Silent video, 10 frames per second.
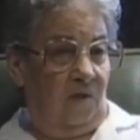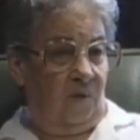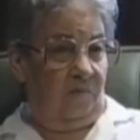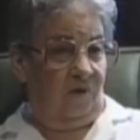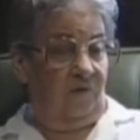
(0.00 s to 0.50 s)

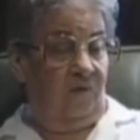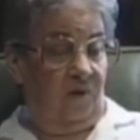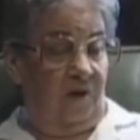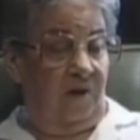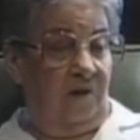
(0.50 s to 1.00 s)
We moved
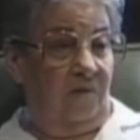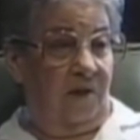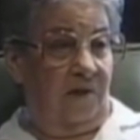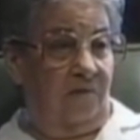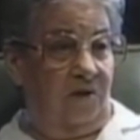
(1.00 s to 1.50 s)
away
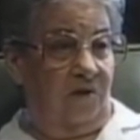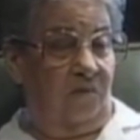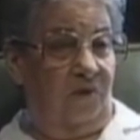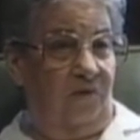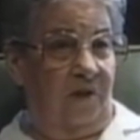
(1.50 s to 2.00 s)
when I was
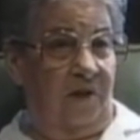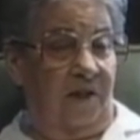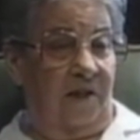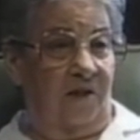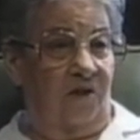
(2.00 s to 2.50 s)
moved in a
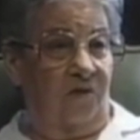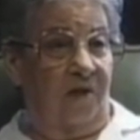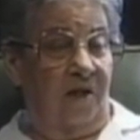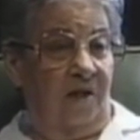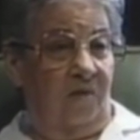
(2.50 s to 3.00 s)
house.
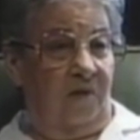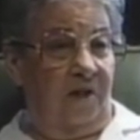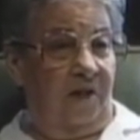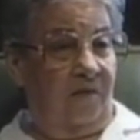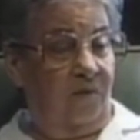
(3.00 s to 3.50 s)
We
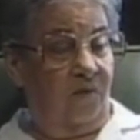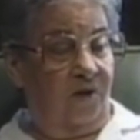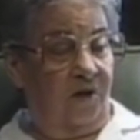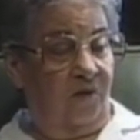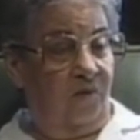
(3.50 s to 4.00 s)
didn't have
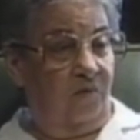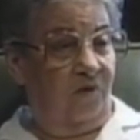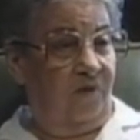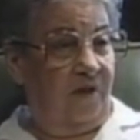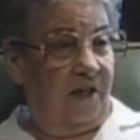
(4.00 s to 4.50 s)
nowhere to go. We
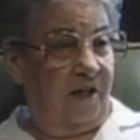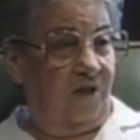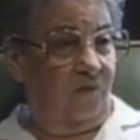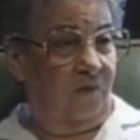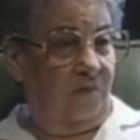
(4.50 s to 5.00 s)
moved in a
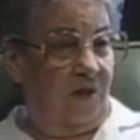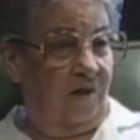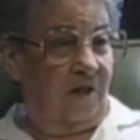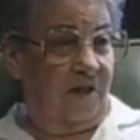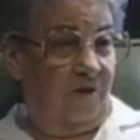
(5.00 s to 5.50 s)
house with my
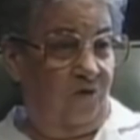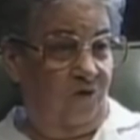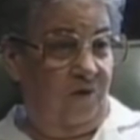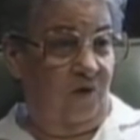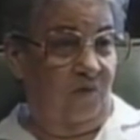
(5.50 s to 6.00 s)
uncle in a
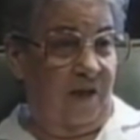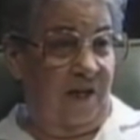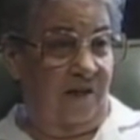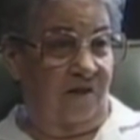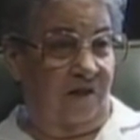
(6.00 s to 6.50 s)
three roomed
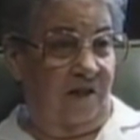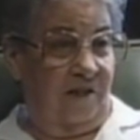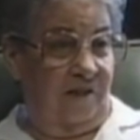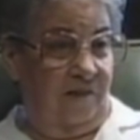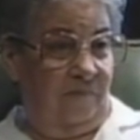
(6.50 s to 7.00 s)
house and
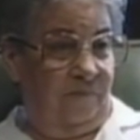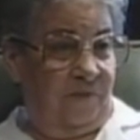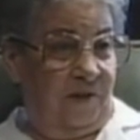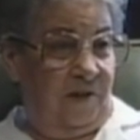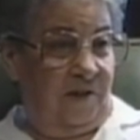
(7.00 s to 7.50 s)
had
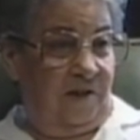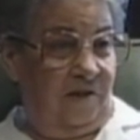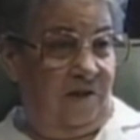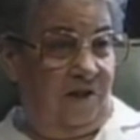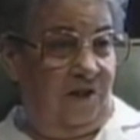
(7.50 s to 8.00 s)
uh,
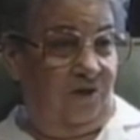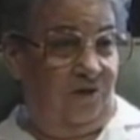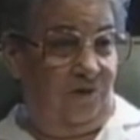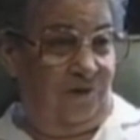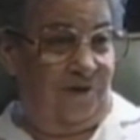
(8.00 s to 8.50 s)
six
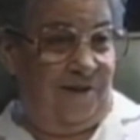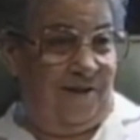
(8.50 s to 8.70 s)
children.